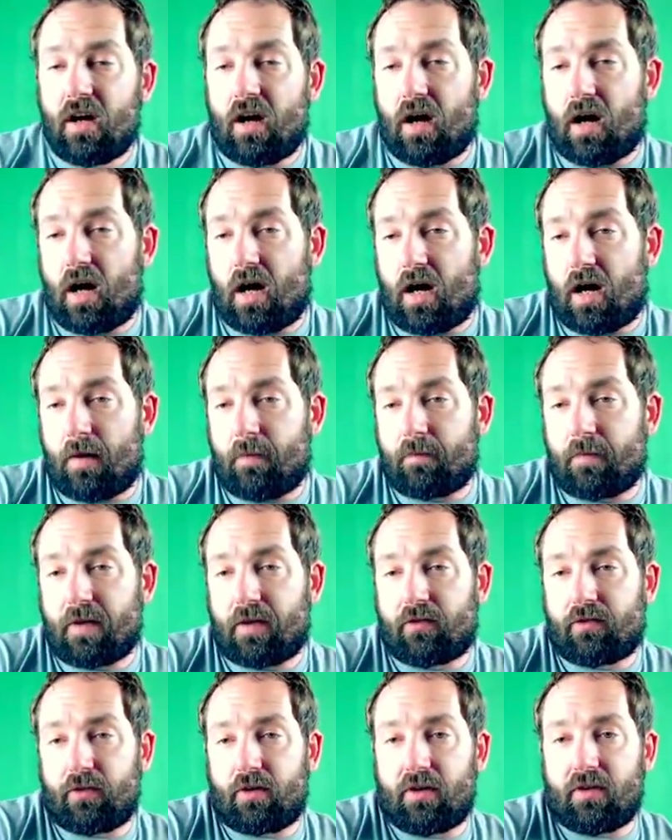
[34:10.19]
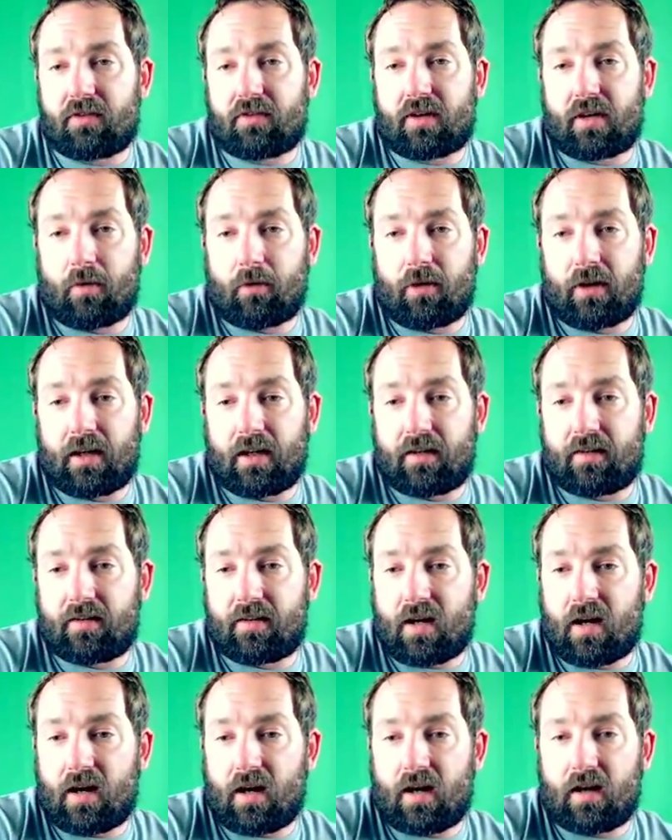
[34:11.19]
as soon as Kimberly gets
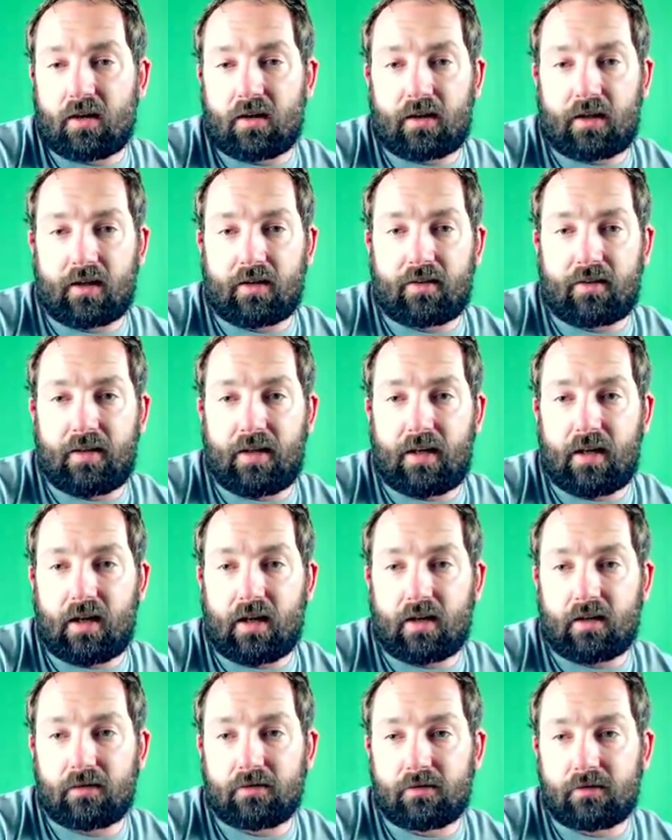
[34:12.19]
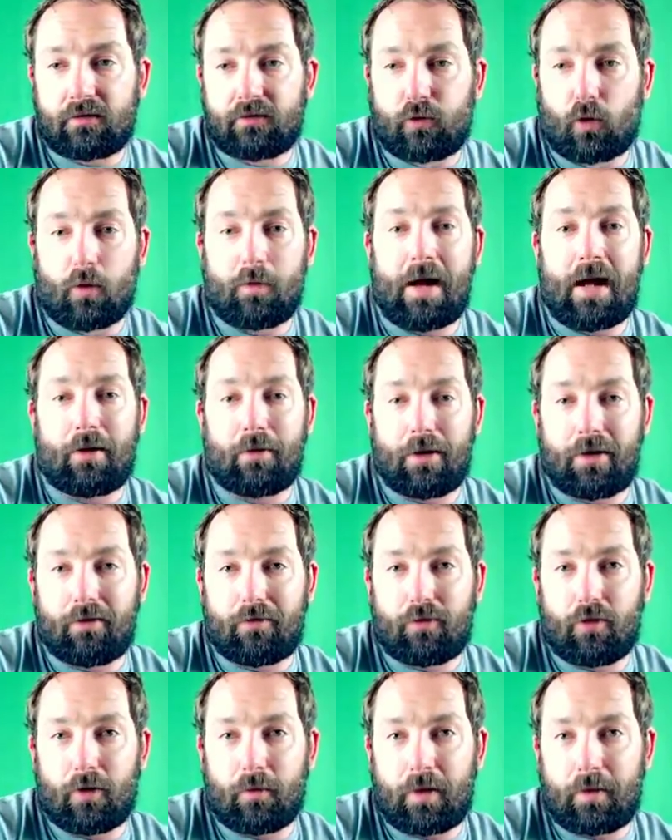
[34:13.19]
the format written
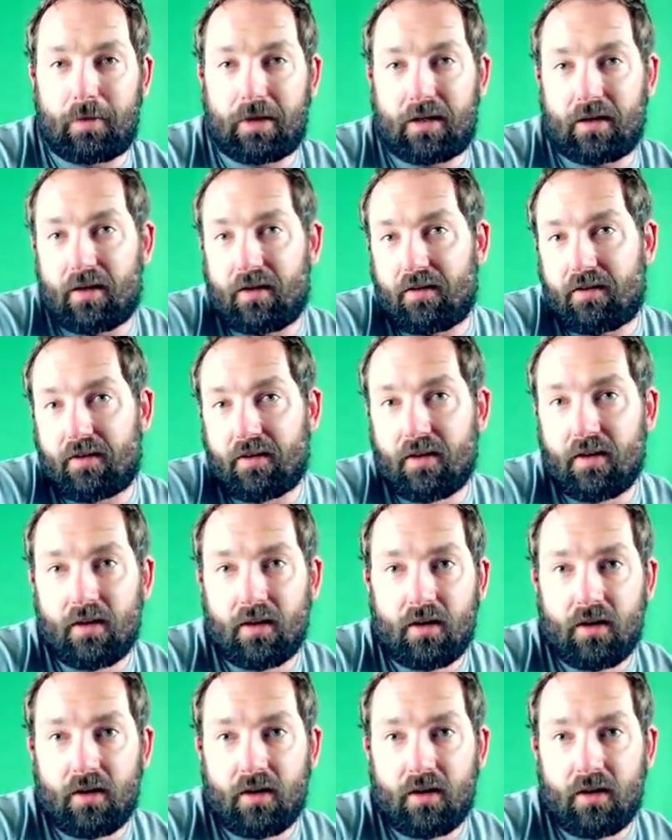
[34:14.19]
for me, because